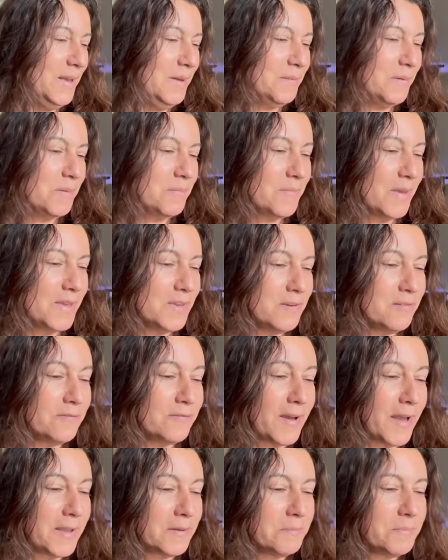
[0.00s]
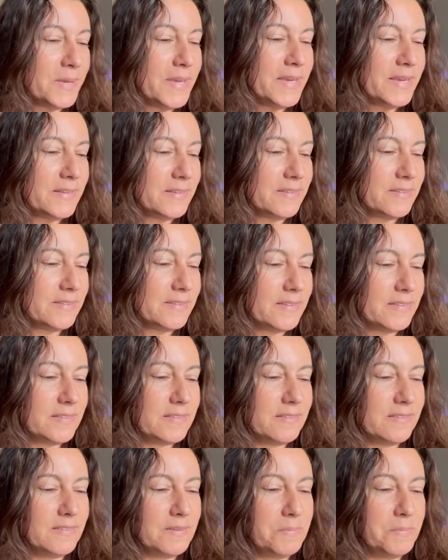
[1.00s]
But may you find peace in
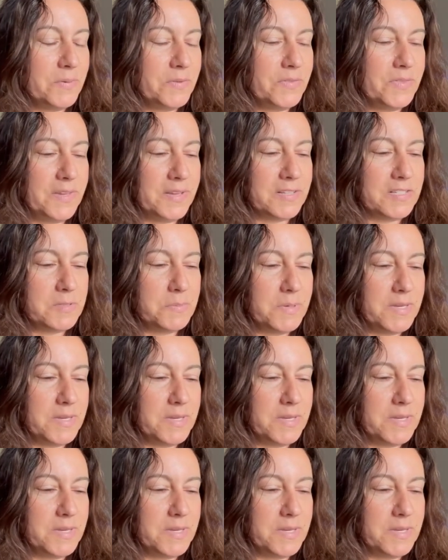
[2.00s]
the simple things,